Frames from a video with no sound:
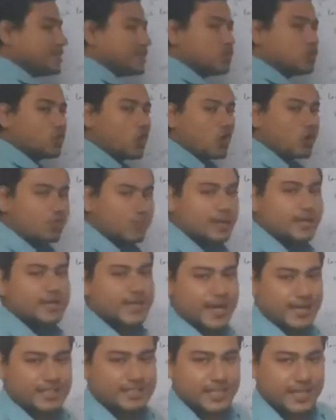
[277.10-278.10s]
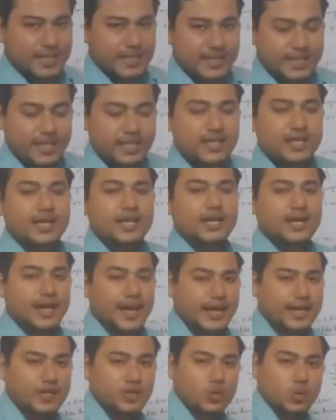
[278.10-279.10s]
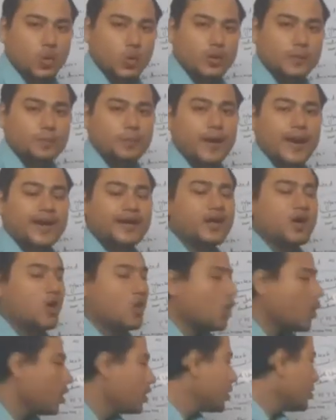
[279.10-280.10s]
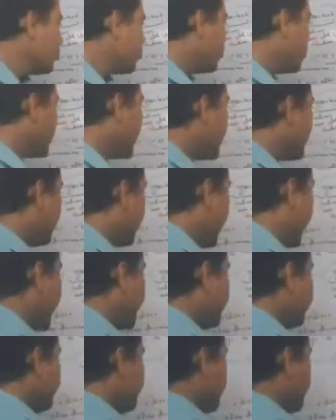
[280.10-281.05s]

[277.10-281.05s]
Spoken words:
a normal text editor like Notepad or a WordPad.